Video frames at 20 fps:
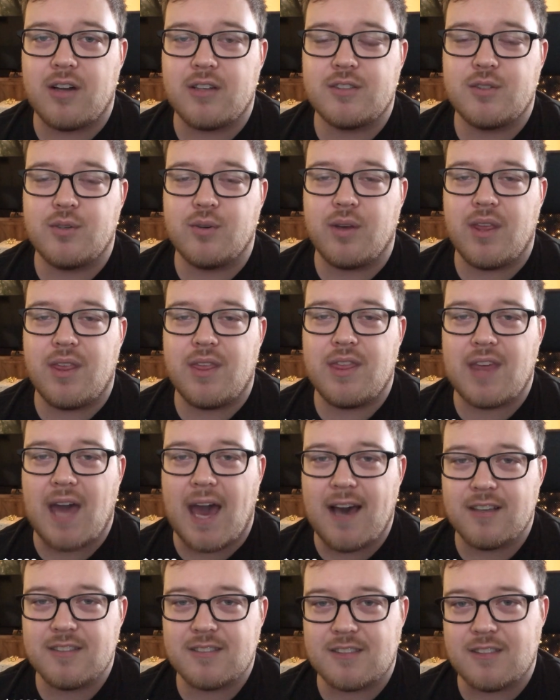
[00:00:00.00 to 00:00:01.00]
to
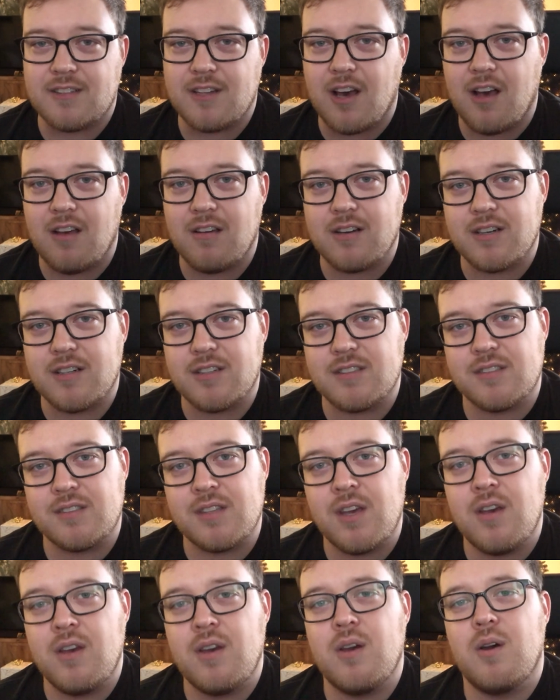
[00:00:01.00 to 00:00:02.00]
$1,000
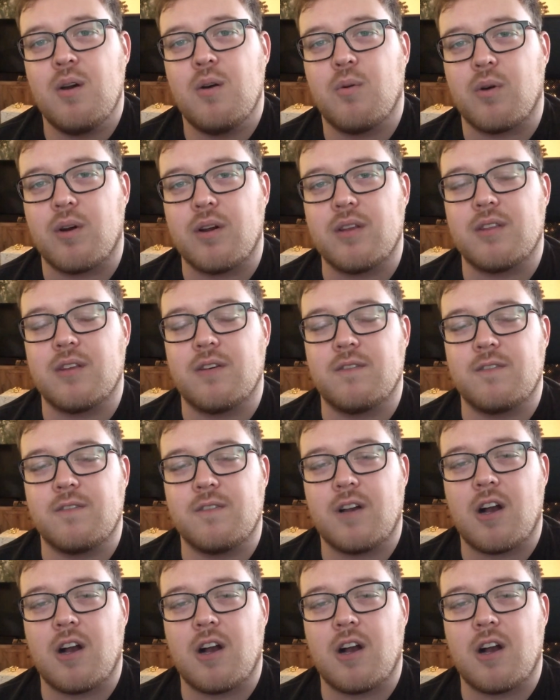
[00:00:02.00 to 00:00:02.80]
worth of